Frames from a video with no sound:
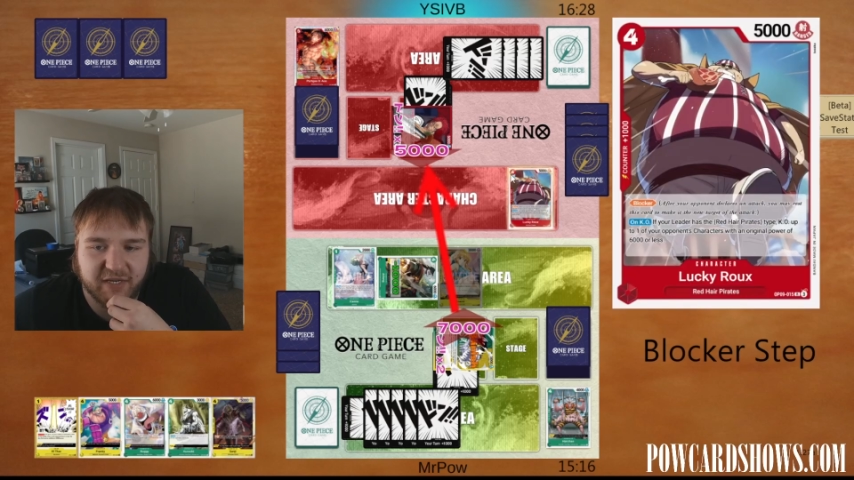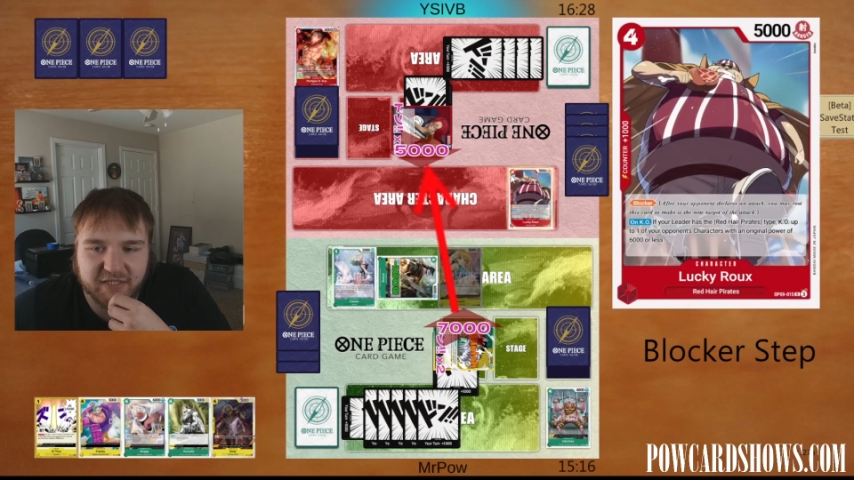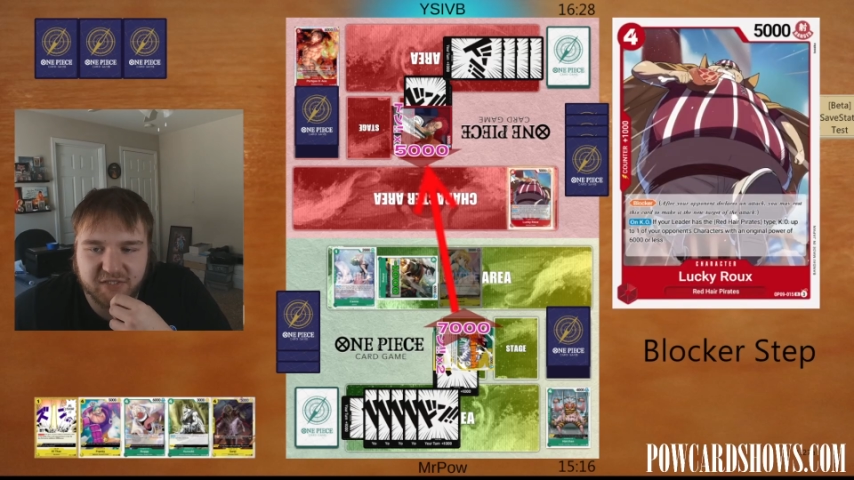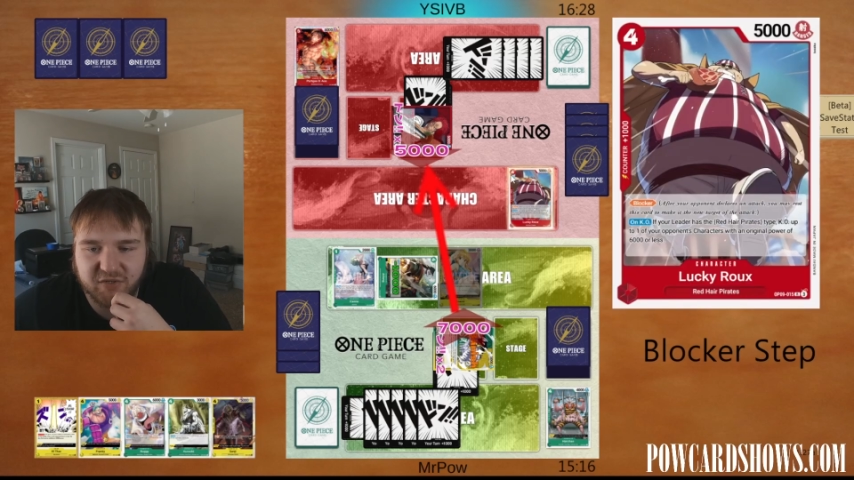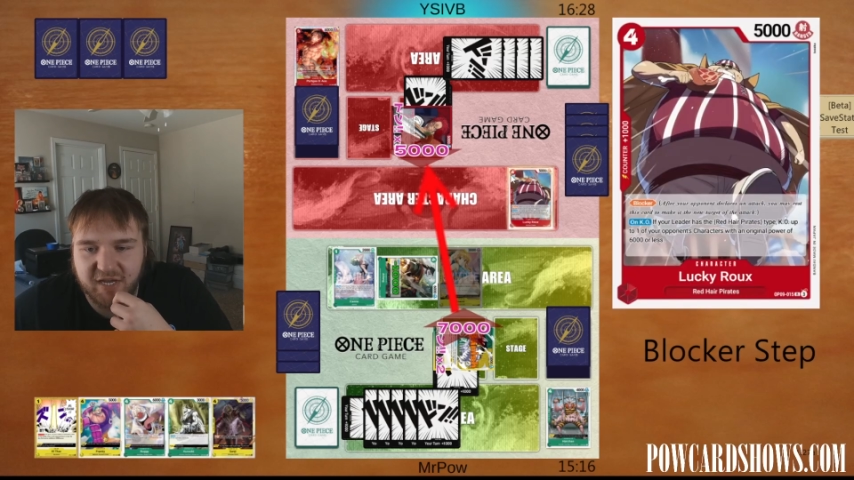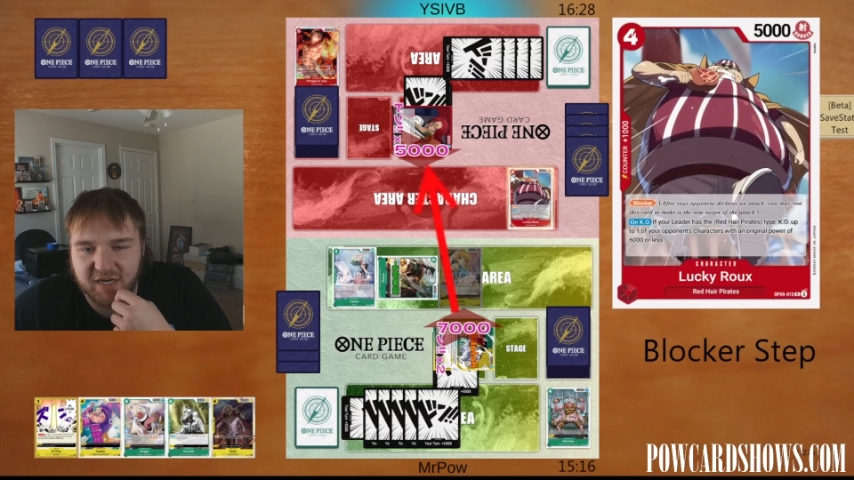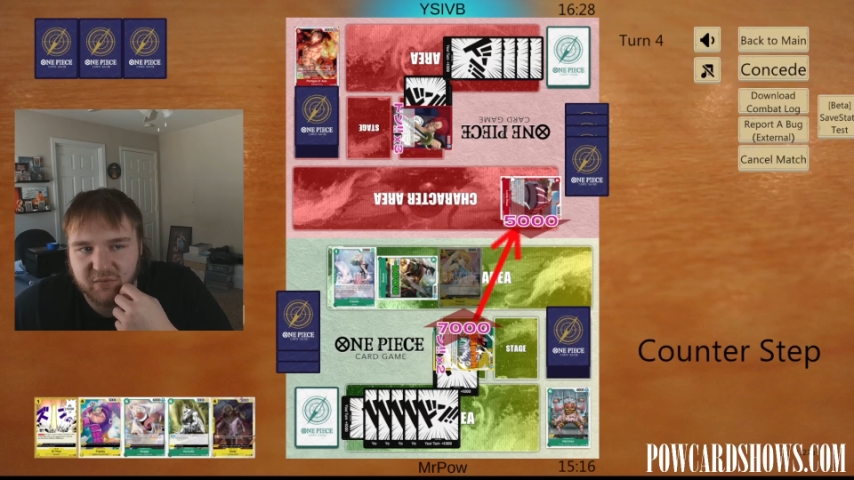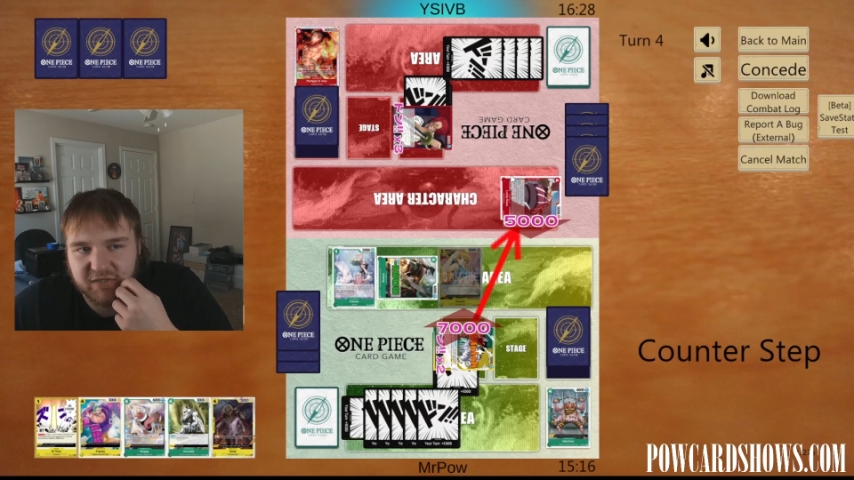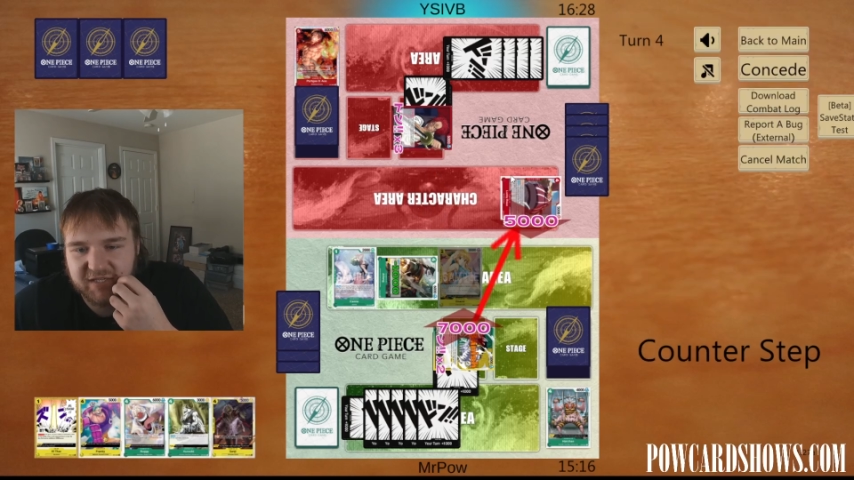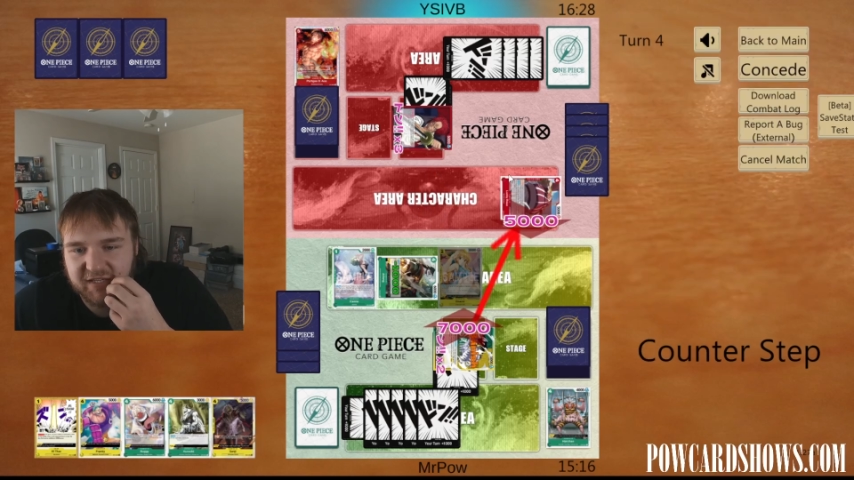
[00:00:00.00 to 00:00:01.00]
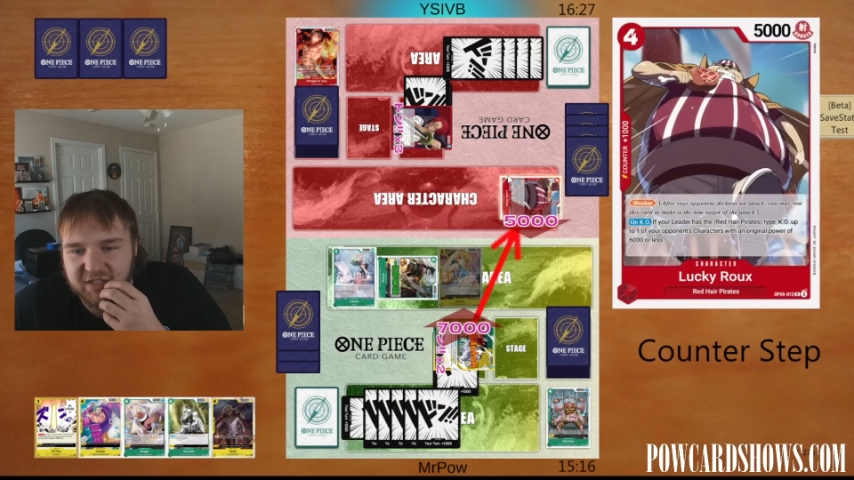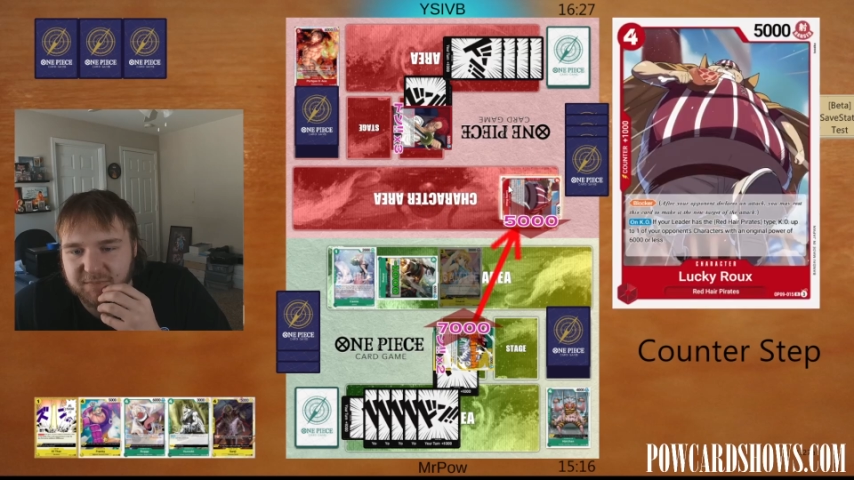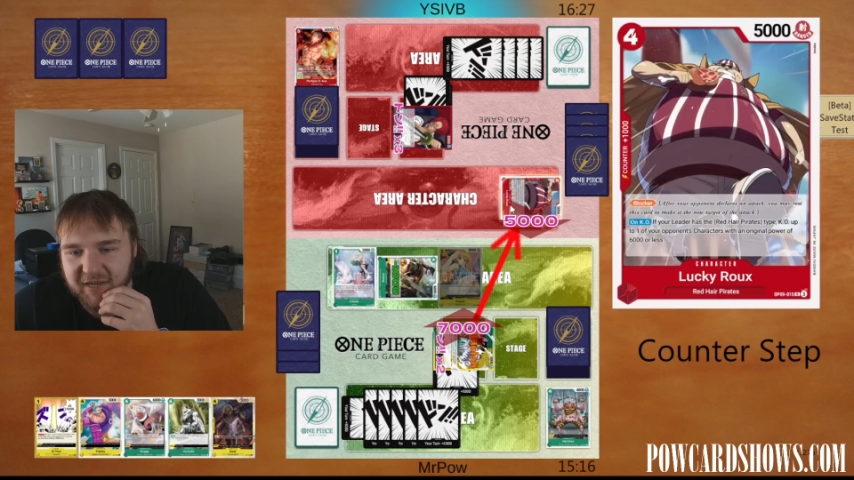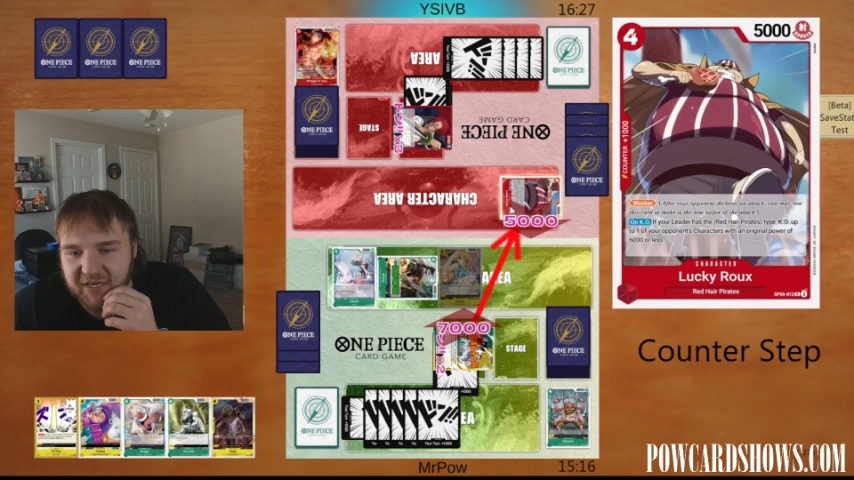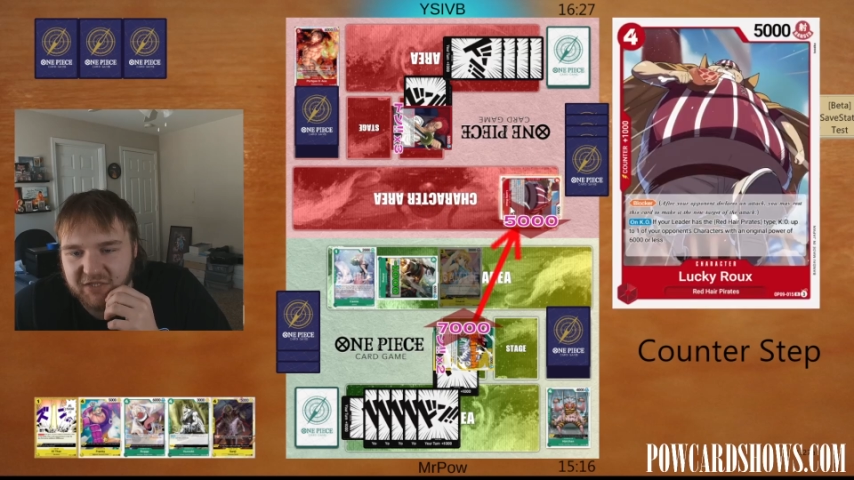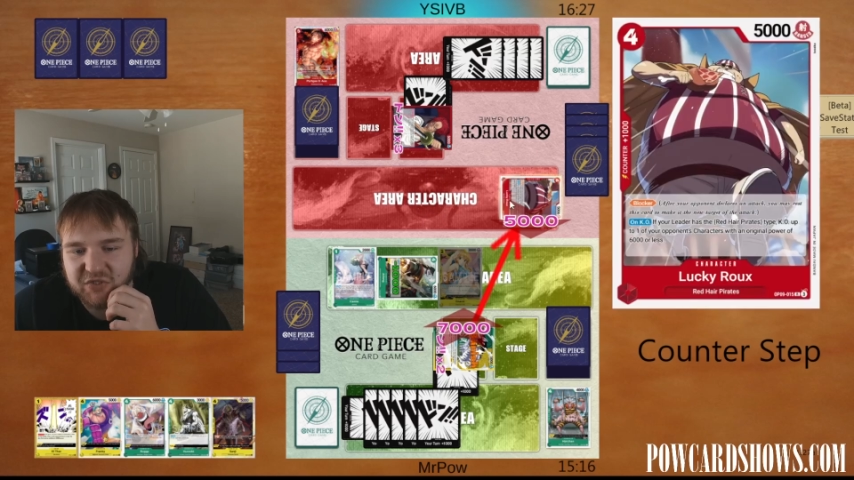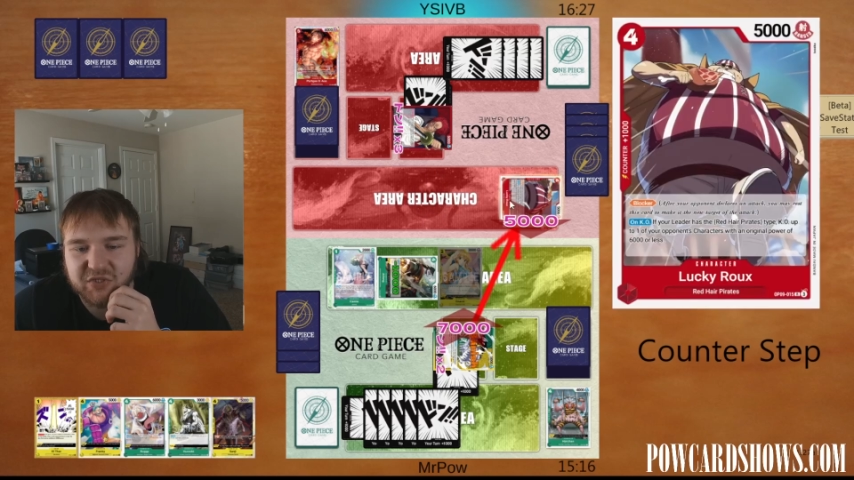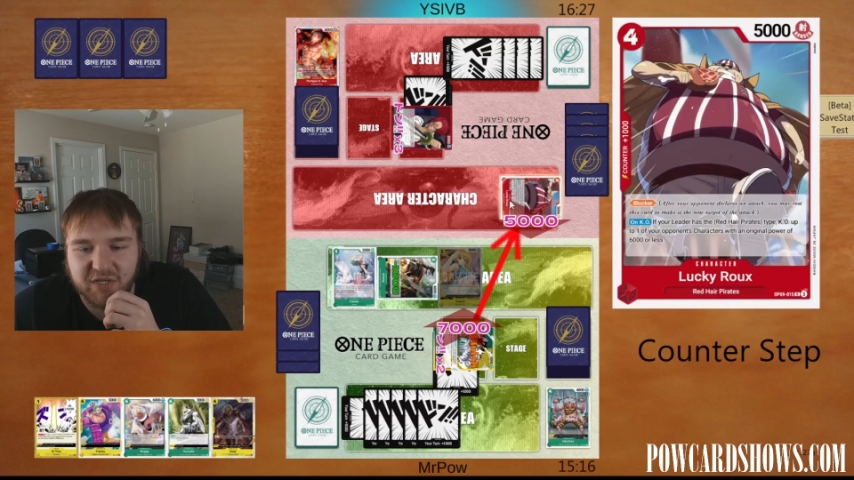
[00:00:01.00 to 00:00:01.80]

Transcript: because they're not going to want to take this banish.